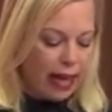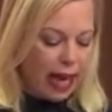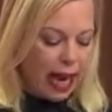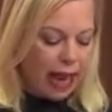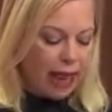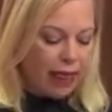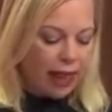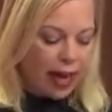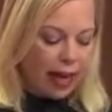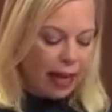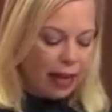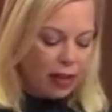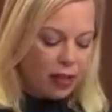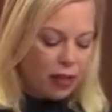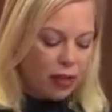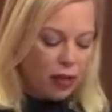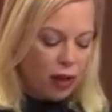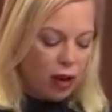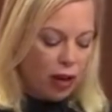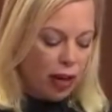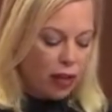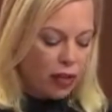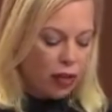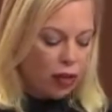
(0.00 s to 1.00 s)
And that is
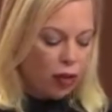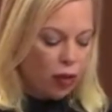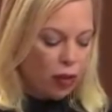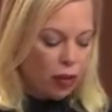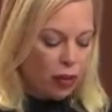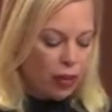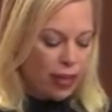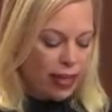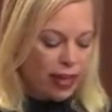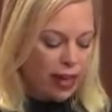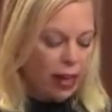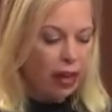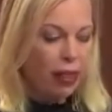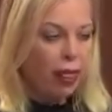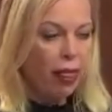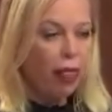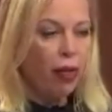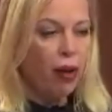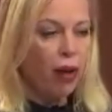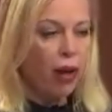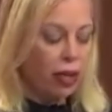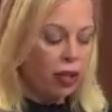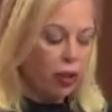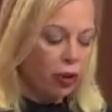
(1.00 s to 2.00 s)
not sober second
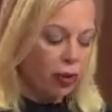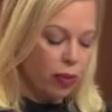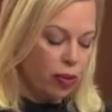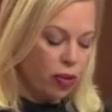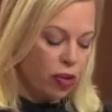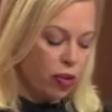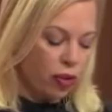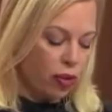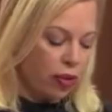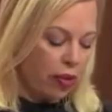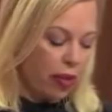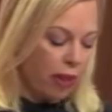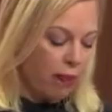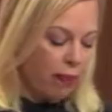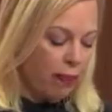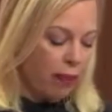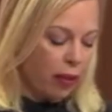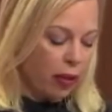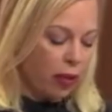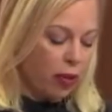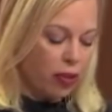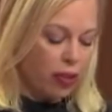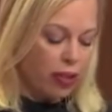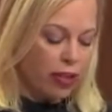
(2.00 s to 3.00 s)
thought to ensure that
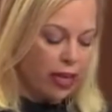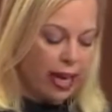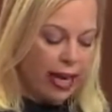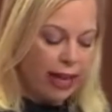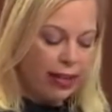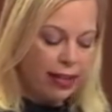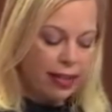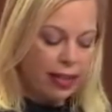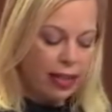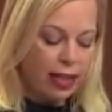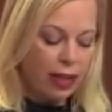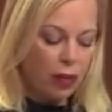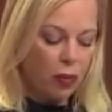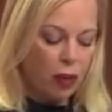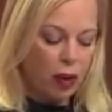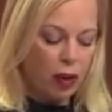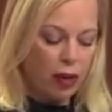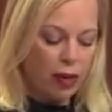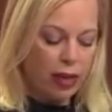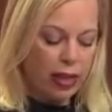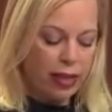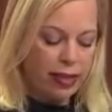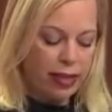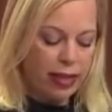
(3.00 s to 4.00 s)
bills are tested and well
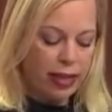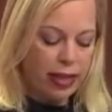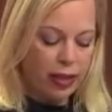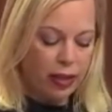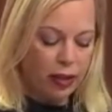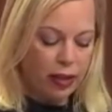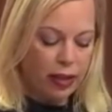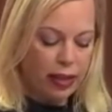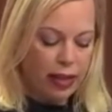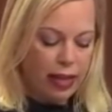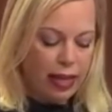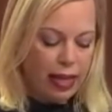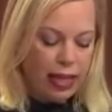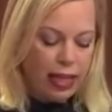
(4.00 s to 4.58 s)
considered